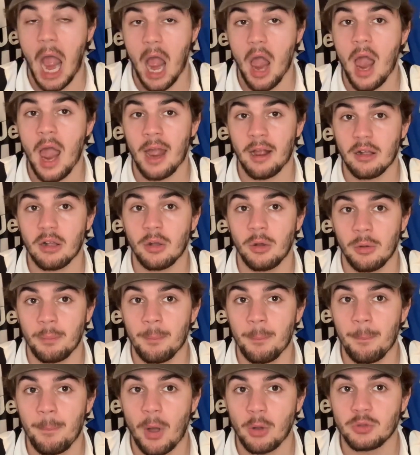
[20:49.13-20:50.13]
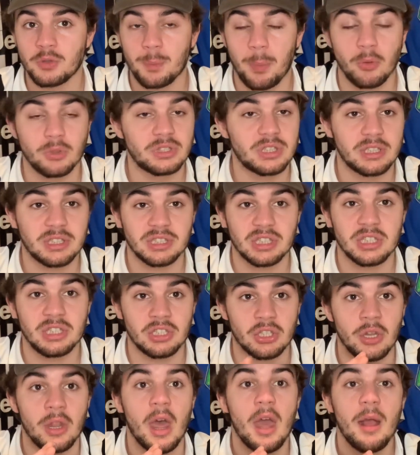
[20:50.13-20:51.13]
At most points of the
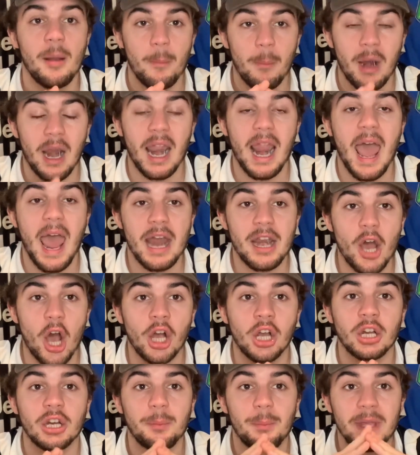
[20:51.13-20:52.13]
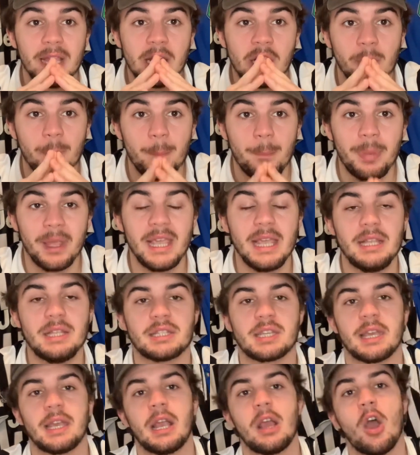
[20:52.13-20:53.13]
season, Milan are going to be
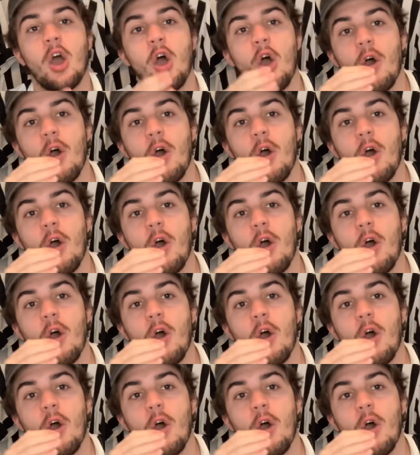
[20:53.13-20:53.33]
competing